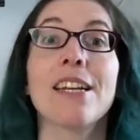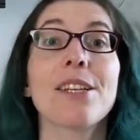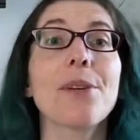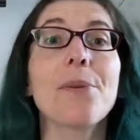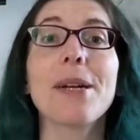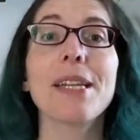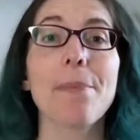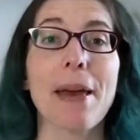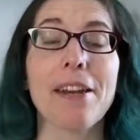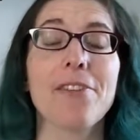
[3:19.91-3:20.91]
So one of the
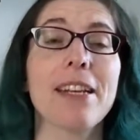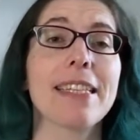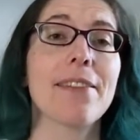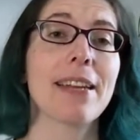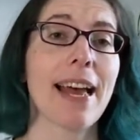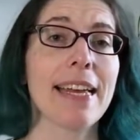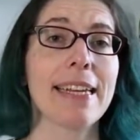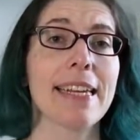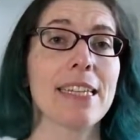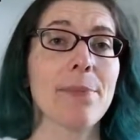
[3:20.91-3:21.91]
benefits of the
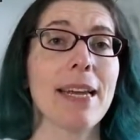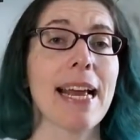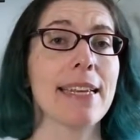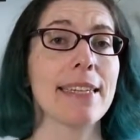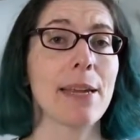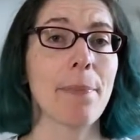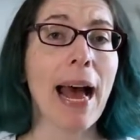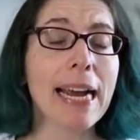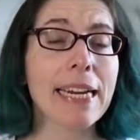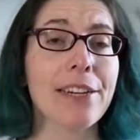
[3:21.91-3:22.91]
Chaya Kismet as a
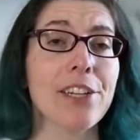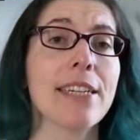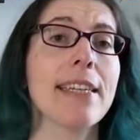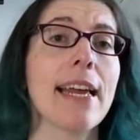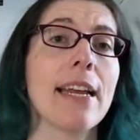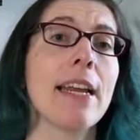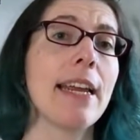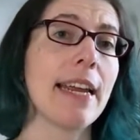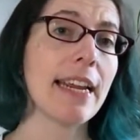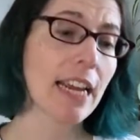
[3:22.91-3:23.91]
package is that
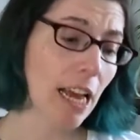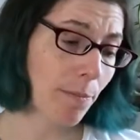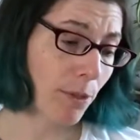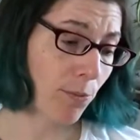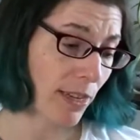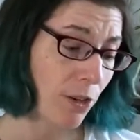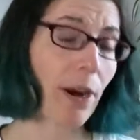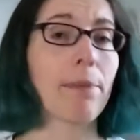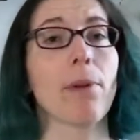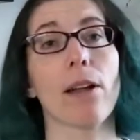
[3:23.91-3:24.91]
it comes with
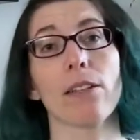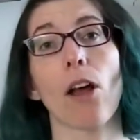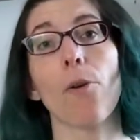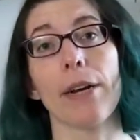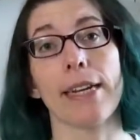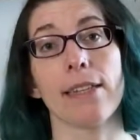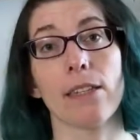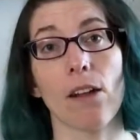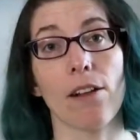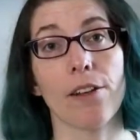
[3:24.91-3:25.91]
grind blocks already
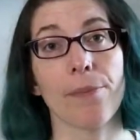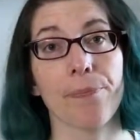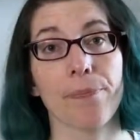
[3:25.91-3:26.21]
installed.